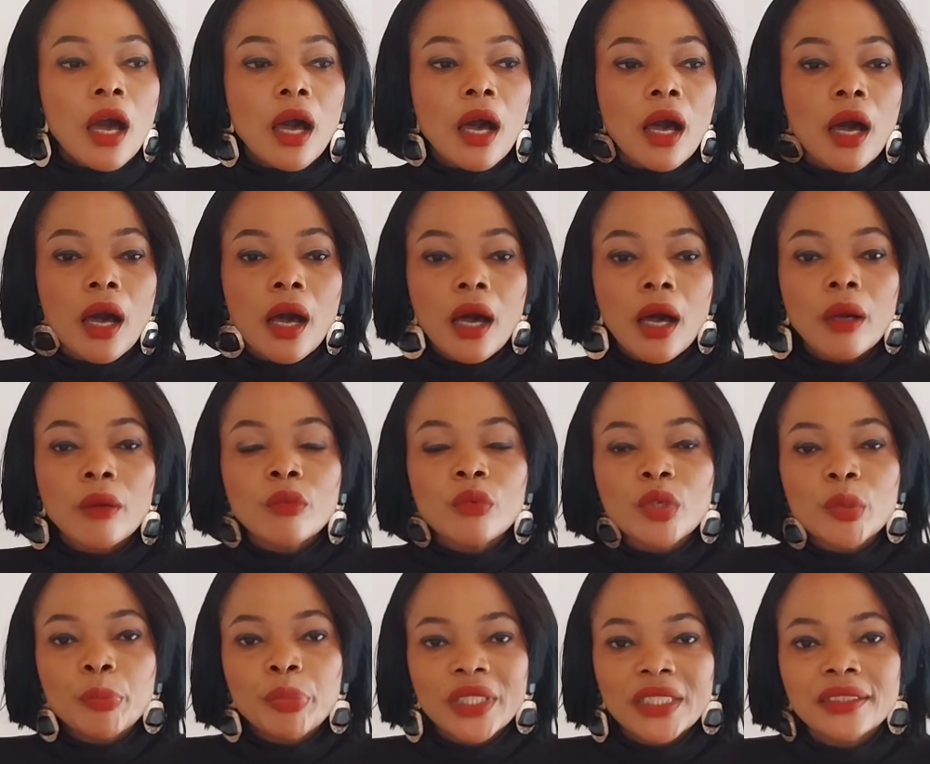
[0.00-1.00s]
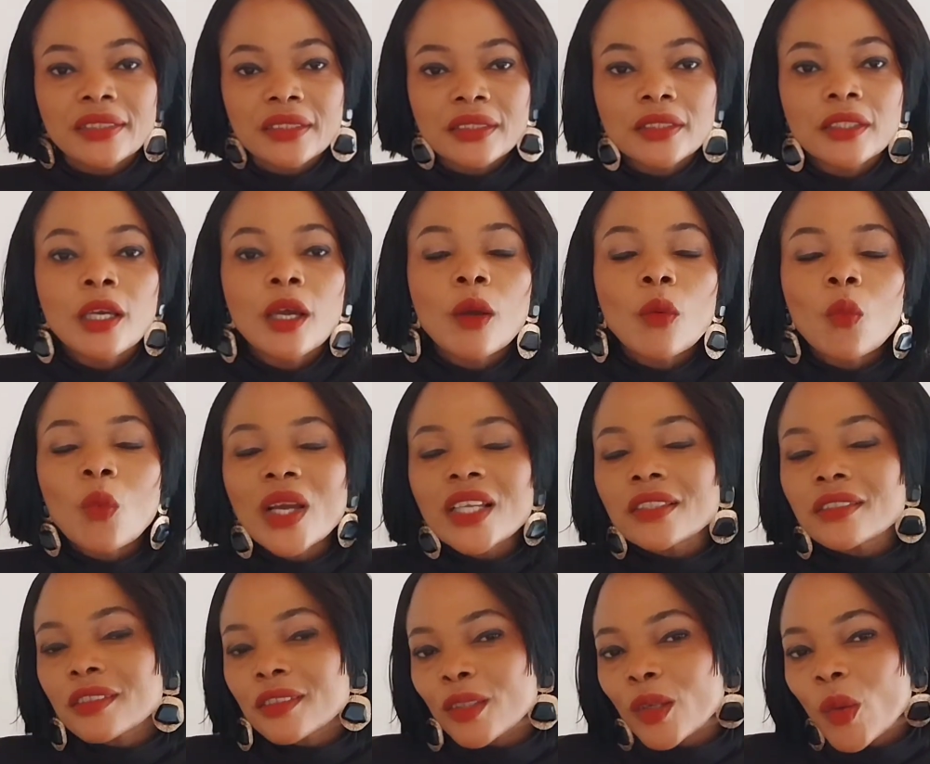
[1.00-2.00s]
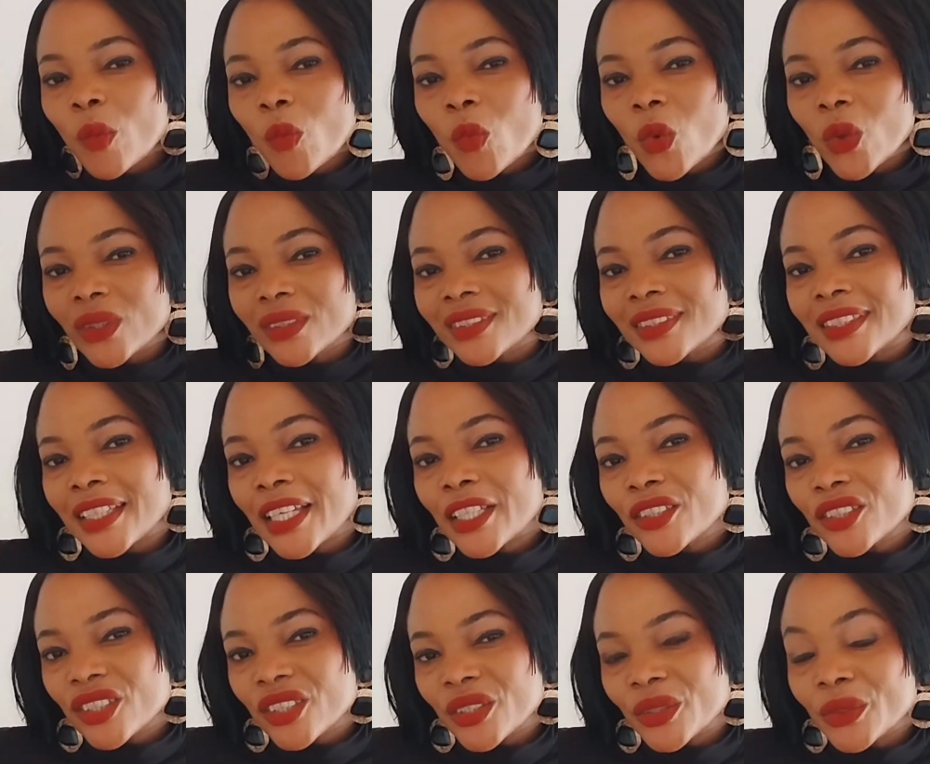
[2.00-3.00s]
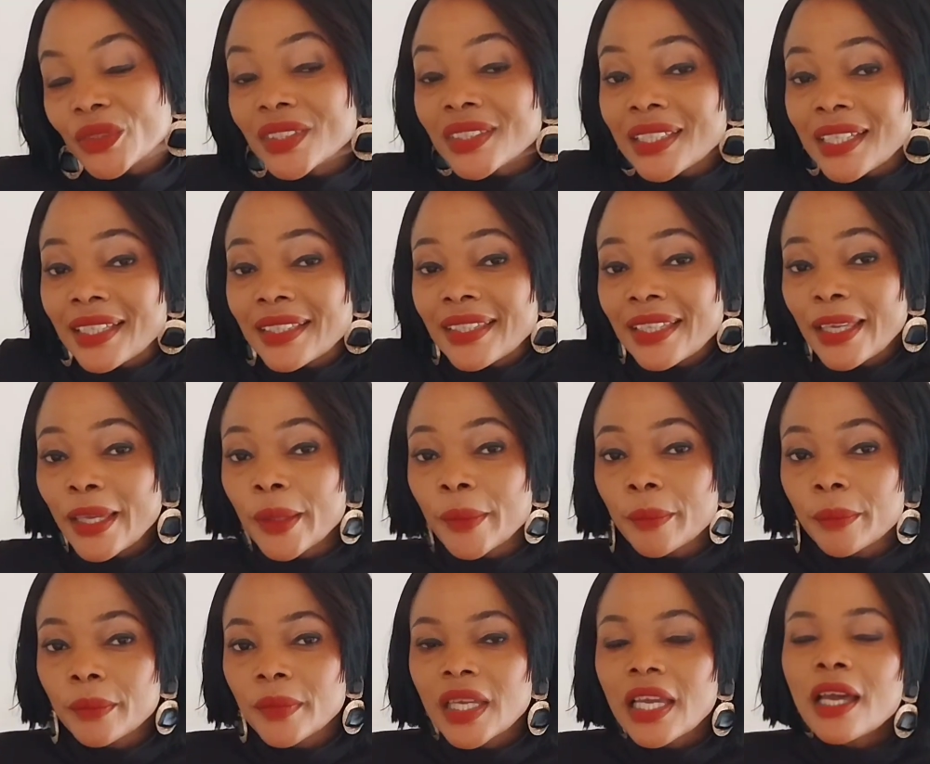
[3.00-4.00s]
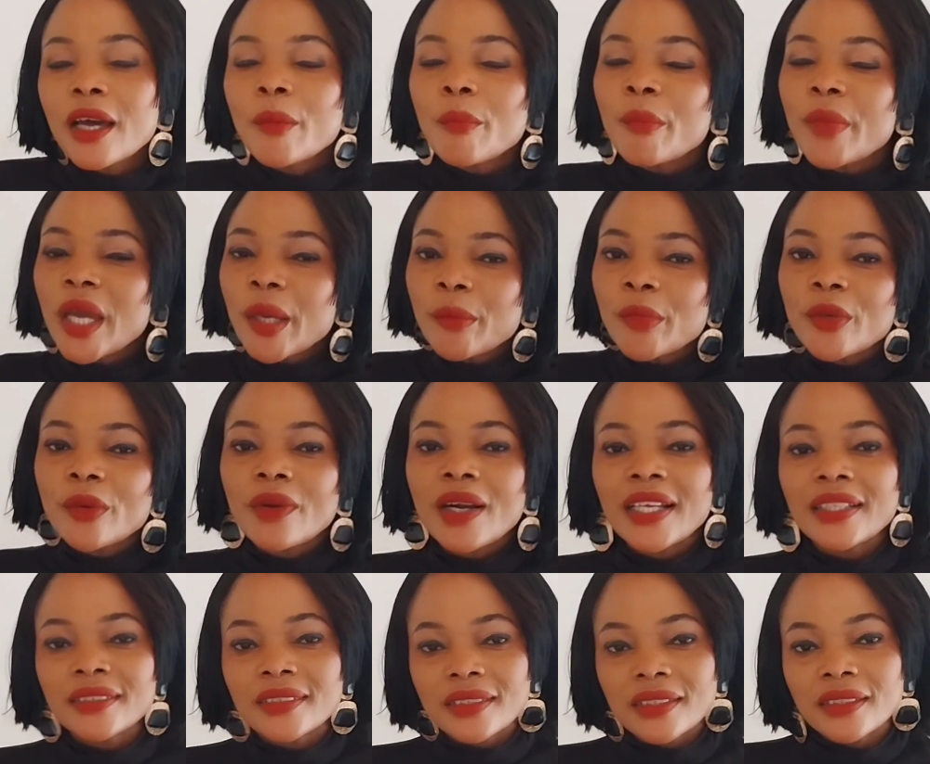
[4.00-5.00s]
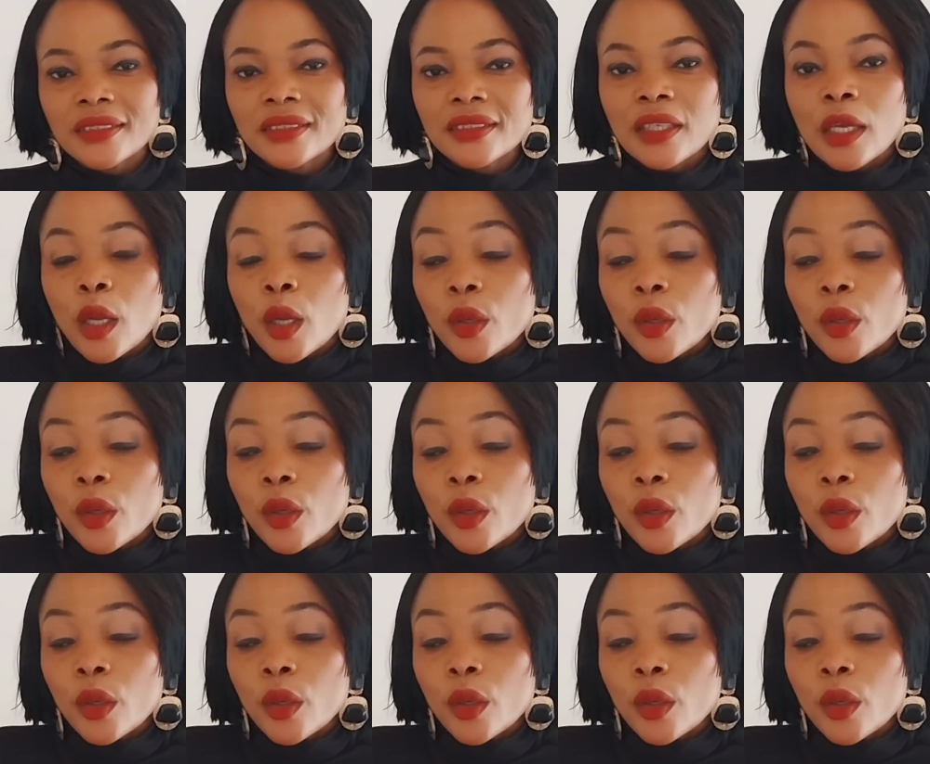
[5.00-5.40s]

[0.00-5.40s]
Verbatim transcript: Uh, repeat it. When someone tells you their name, memorize it.